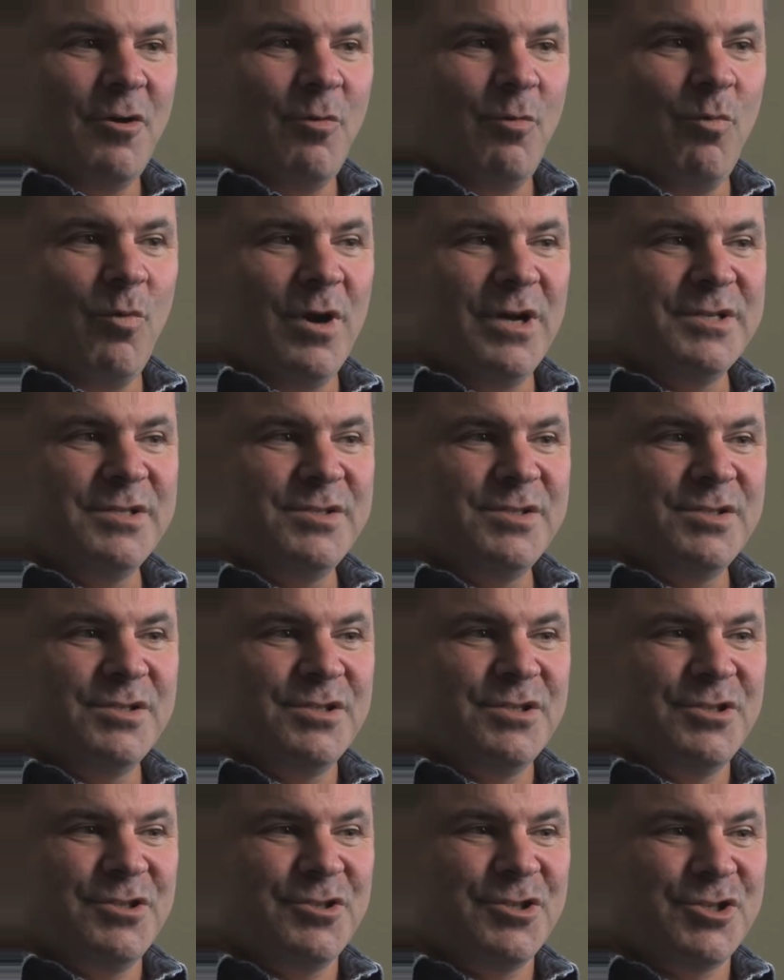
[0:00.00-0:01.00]
was
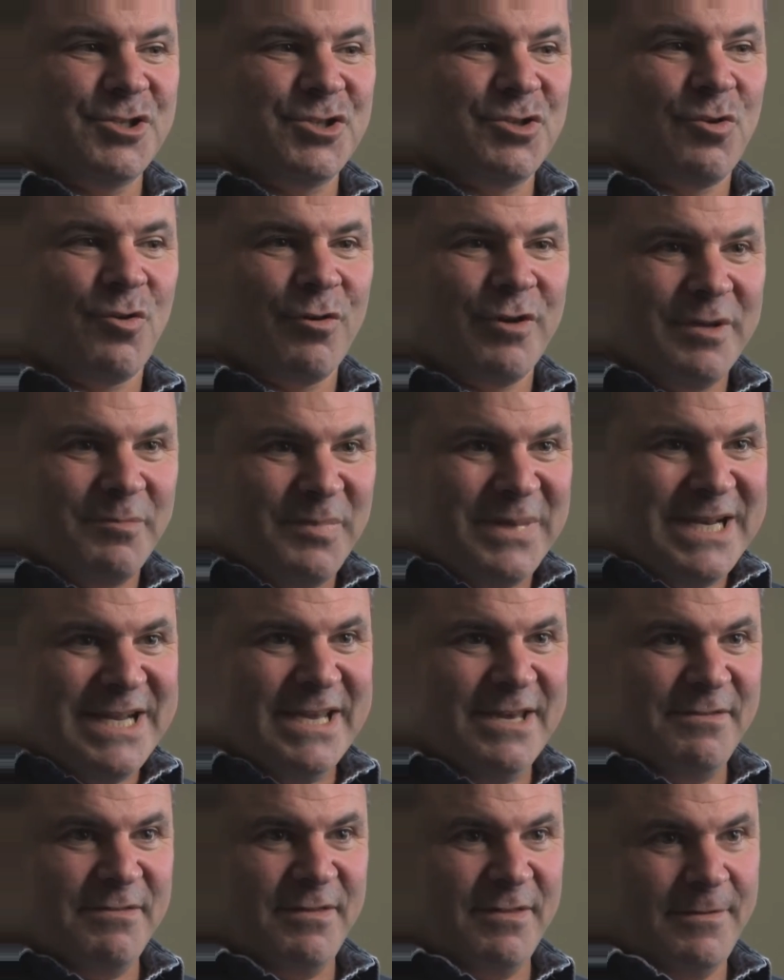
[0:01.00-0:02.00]
the story
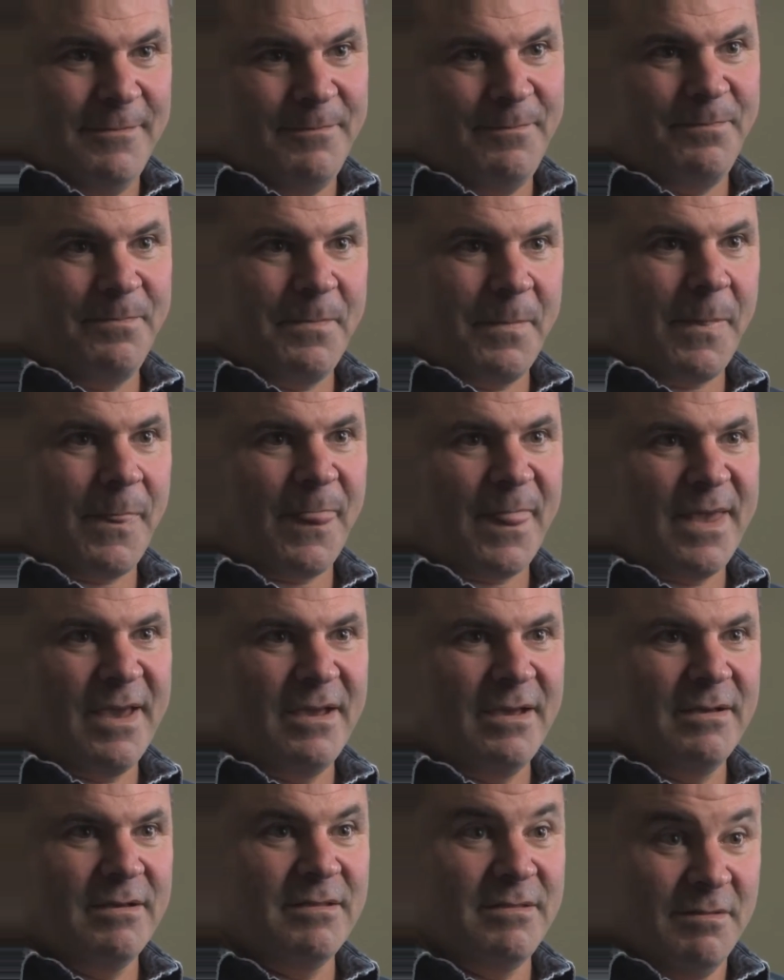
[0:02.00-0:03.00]
beneath
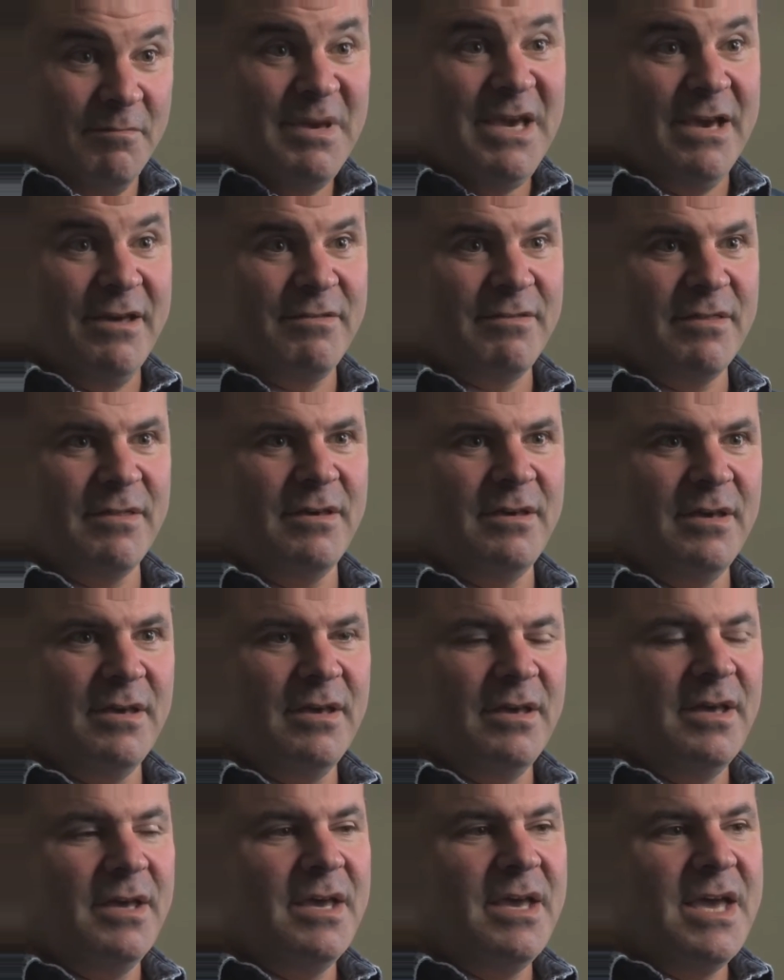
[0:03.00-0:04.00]
the myth.
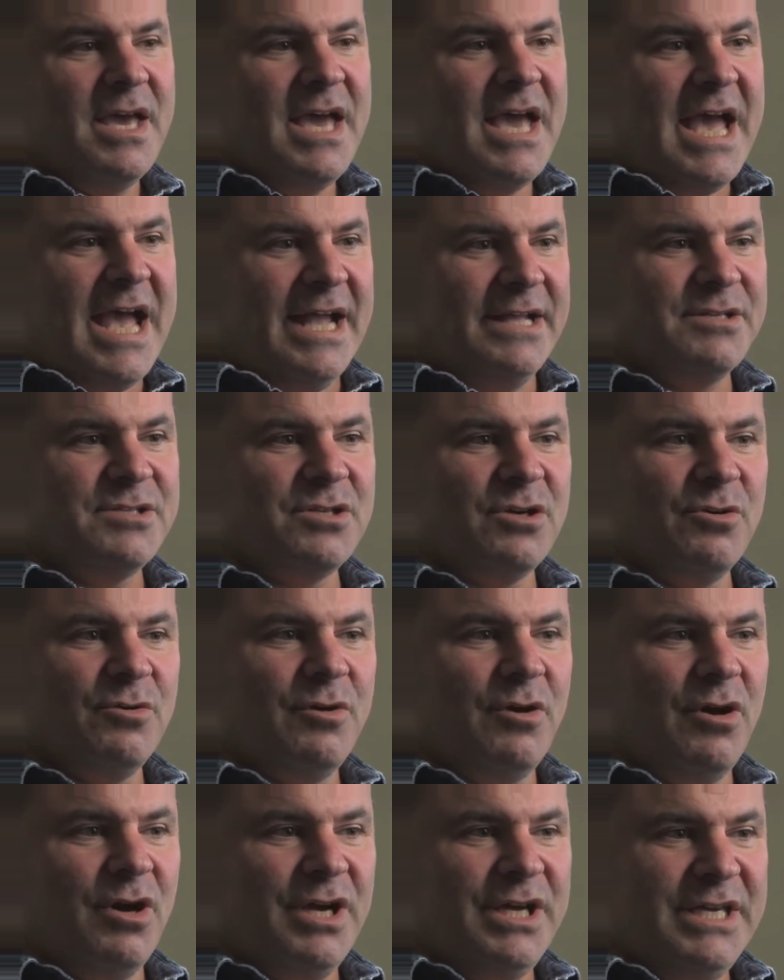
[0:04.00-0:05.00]
And
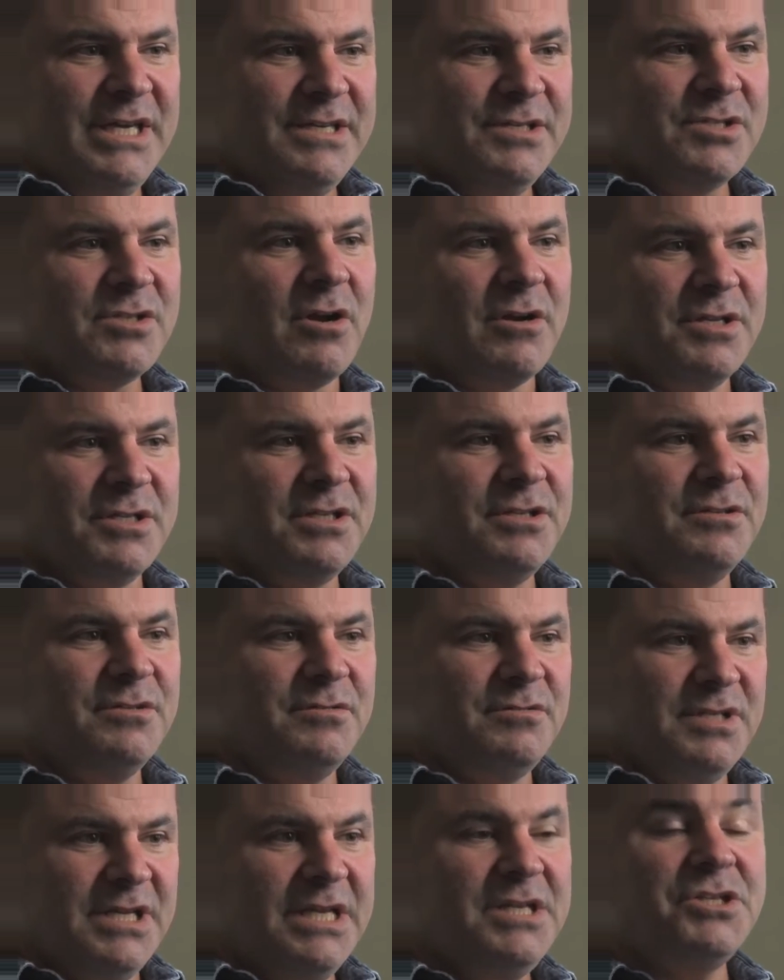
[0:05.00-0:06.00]
so he started to
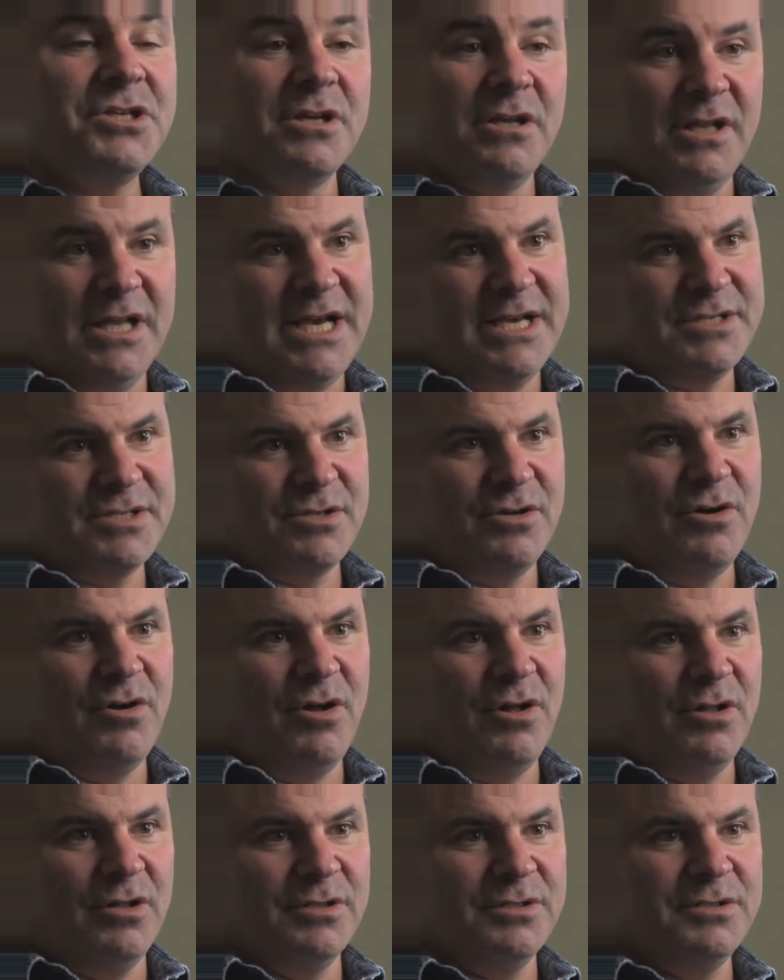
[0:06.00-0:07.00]
teach a class
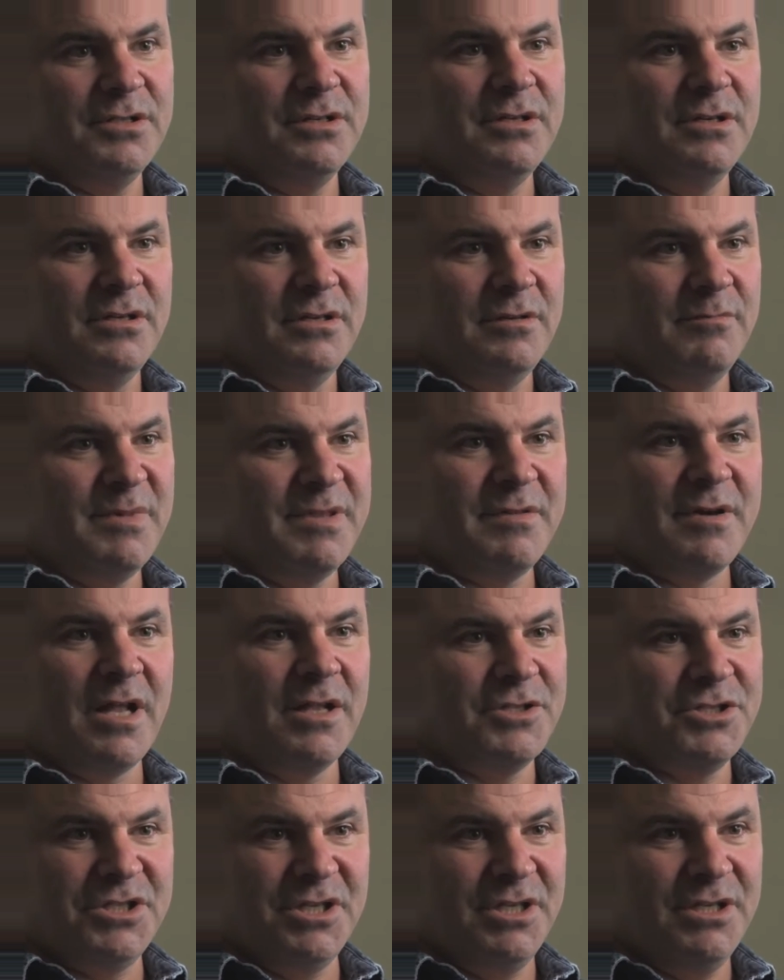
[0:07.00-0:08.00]
called
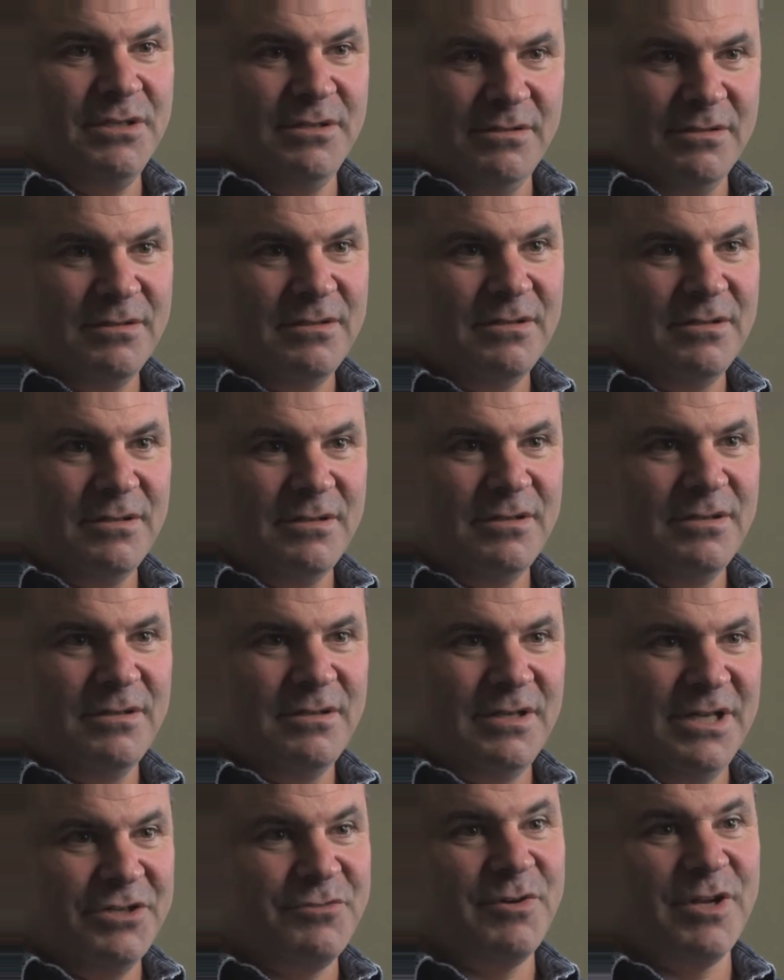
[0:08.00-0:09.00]
Mythology,
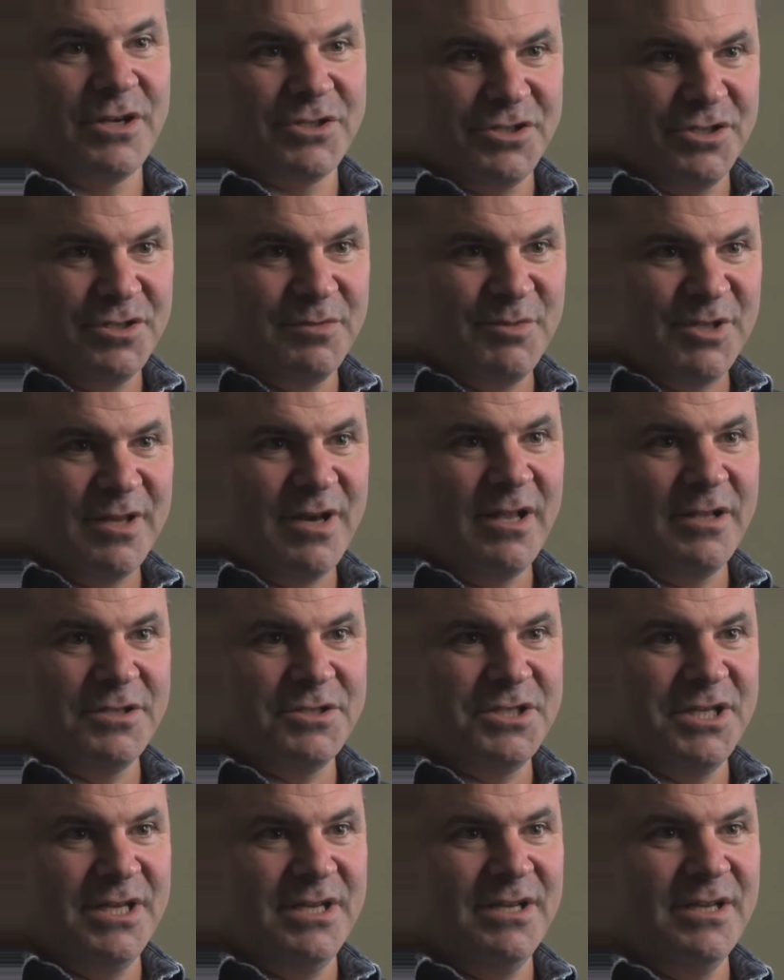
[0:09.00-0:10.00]
Introduction to
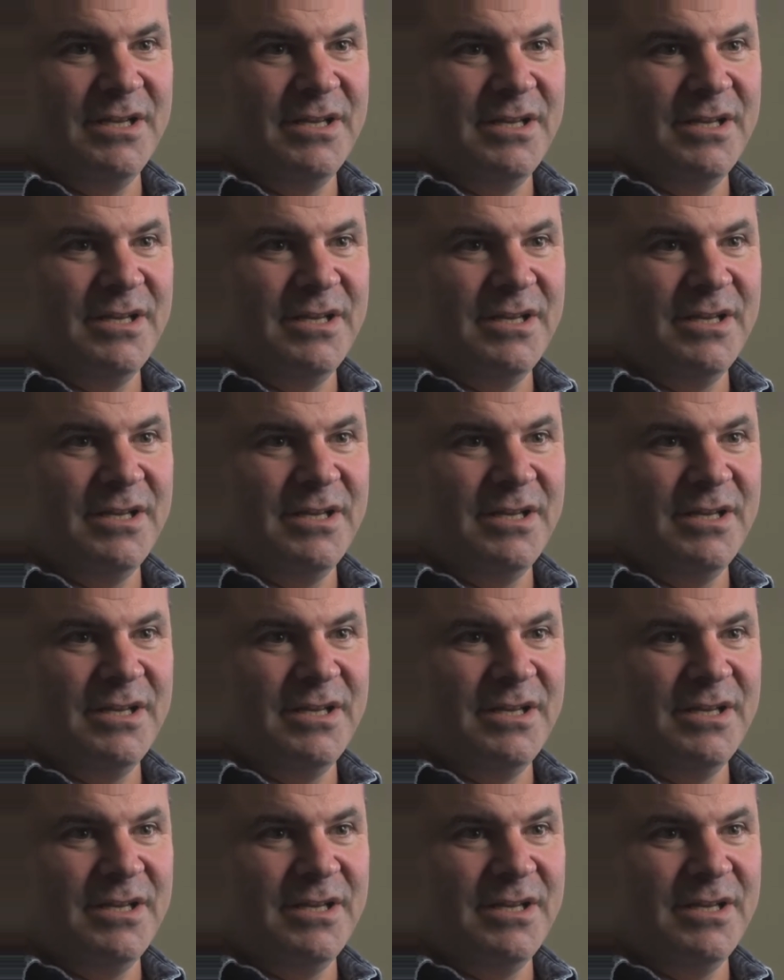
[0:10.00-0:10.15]
Mythology.